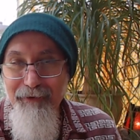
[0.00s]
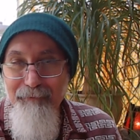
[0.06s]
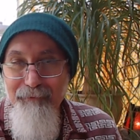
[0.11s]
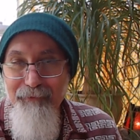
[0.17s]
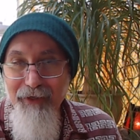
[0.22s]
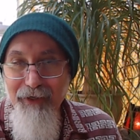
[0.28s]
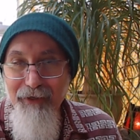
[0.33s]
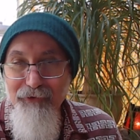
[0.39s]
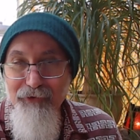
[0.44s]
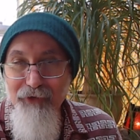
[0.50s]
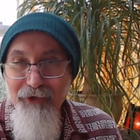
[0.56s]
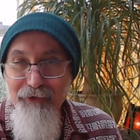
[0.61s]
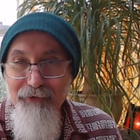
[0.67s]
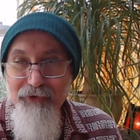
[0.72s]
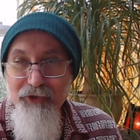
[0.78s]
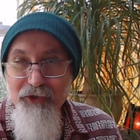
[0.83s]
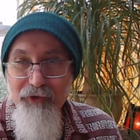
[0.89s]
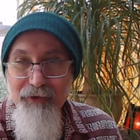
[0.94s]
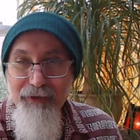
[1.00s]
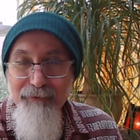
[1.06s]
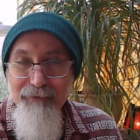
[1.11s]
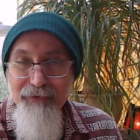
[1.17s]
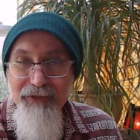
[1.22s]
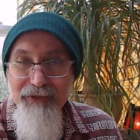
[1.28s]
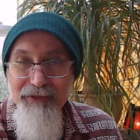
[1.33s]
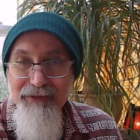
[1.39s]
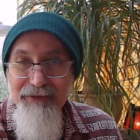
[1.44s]
uh, Donald Trump
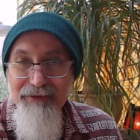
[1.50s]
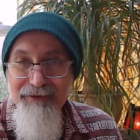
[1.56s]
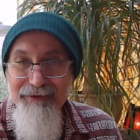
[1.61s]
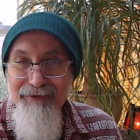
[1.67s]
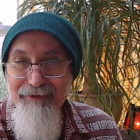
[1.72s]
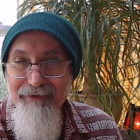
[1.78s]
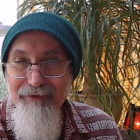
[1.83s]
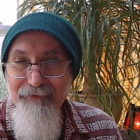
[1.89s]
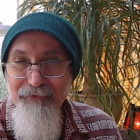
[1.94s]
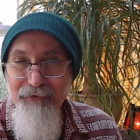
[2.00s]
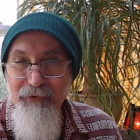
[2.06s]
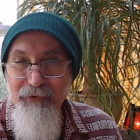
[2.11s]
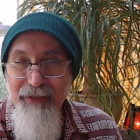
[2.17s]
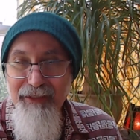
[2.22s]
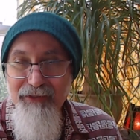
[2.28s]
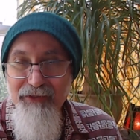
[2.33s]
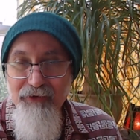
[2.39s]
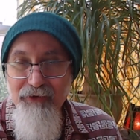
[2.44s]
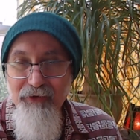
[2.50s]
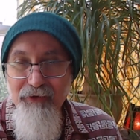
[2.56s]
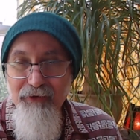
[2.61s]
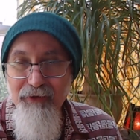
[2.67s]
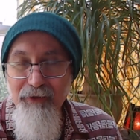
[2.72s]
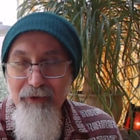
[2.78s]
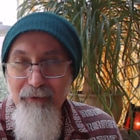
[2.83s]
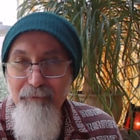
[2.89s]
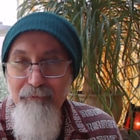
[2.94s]
just a few days ago
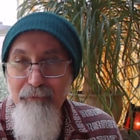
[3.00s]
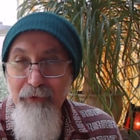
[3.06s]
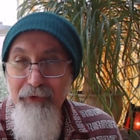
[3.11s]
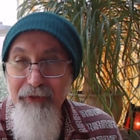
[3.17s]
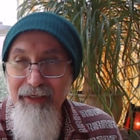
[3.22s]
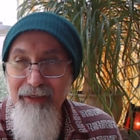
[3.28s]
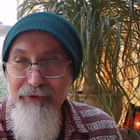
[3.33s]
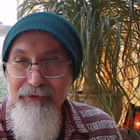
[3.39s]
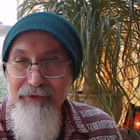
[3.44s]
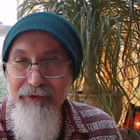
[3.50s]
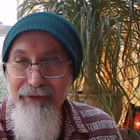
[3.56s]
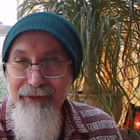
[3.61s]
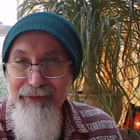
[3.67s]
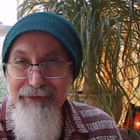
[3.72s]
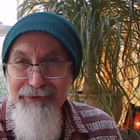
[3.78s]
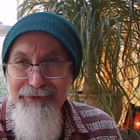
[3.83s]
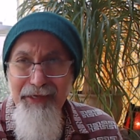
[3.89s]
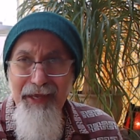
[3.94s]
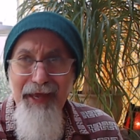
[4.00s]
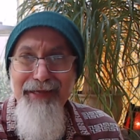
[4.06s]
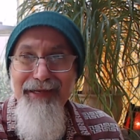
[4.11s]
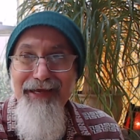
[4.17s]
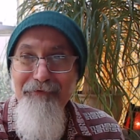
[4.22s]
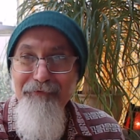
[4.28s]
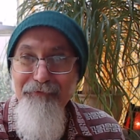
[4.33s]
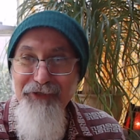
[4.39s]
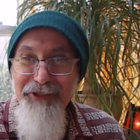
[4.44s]
put out his
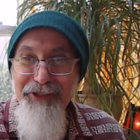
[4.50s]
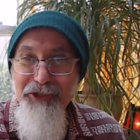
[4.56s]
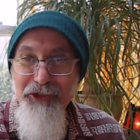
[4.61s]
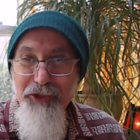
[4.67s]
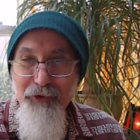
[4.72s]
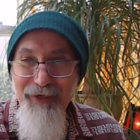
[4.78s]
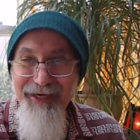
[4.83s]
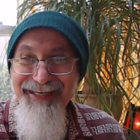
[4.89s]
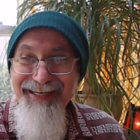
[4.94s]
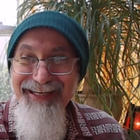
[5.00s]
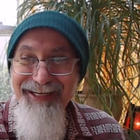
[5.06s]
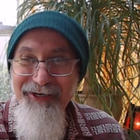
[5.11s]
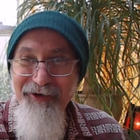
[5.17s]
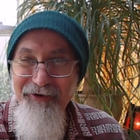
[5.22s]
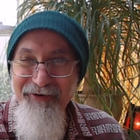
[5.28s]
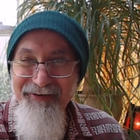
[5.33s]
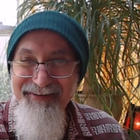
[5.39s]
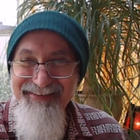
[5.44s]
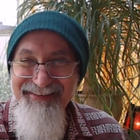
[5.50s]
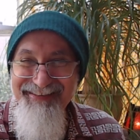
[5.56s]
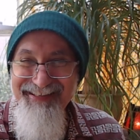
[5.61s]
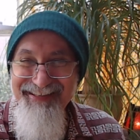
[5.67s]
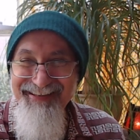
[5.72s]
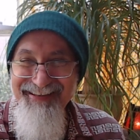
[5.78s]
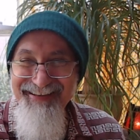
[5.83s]
NFT trading cards